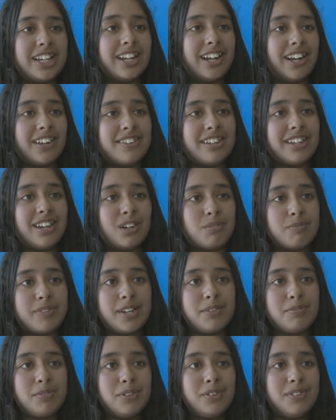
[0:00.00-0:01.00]
to other young
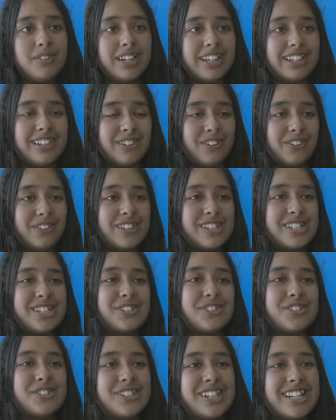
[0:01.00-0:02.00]
people and all the
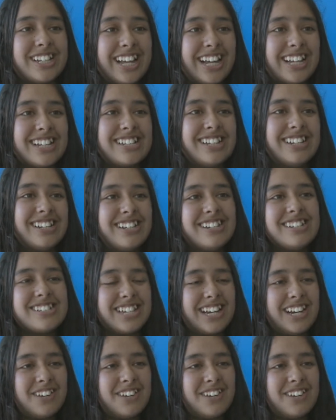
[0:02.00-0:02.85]
children and that to